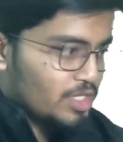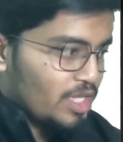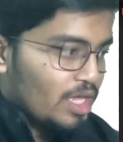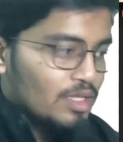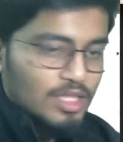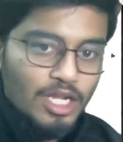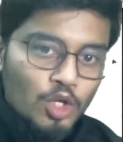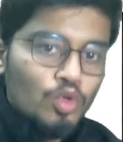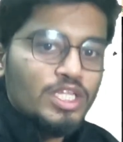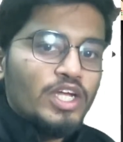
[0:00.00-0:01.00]
Okay, they
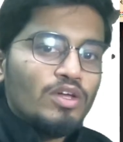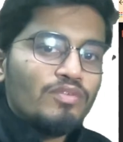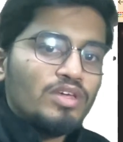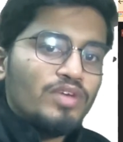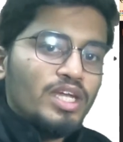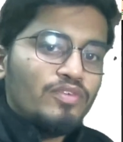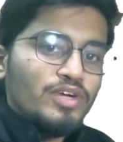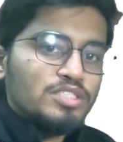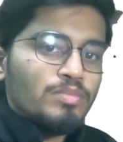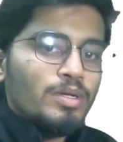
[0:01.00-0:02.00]
know that you have given it
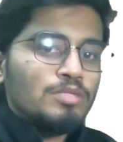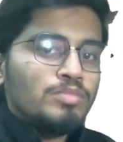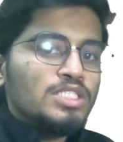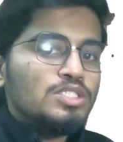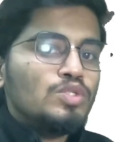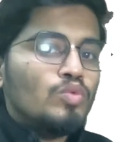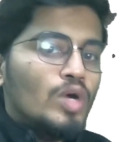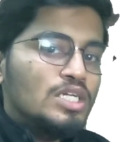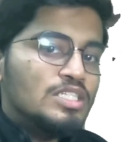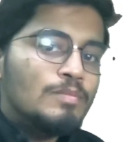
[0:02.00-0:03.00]
first, means you
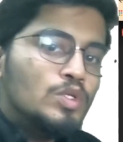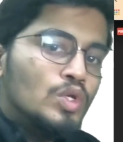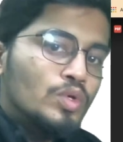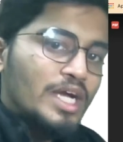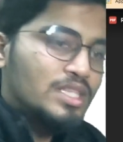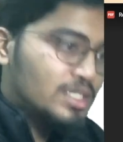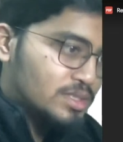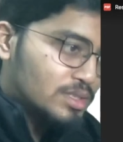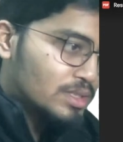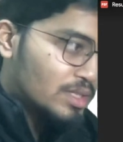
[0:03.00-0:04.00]
want them to look at
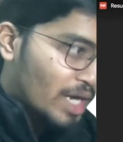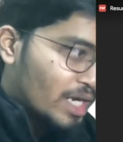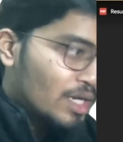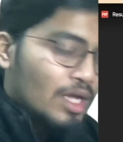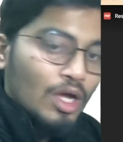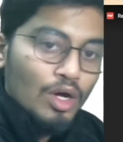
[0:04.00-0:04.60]
this, right?